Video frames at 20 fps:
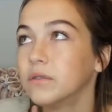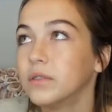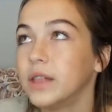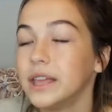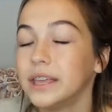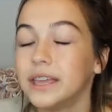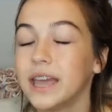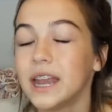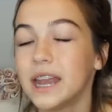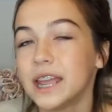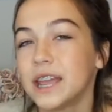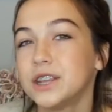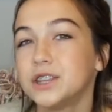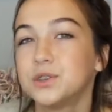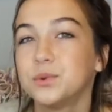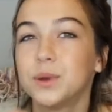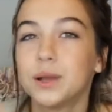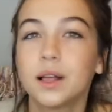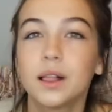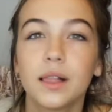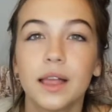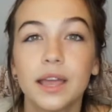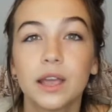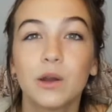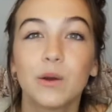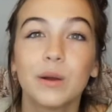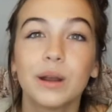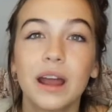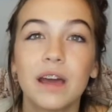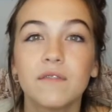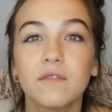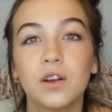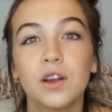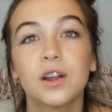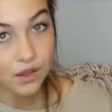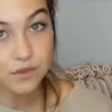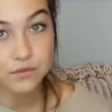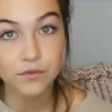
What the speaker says: like, getting into a clique or whatever.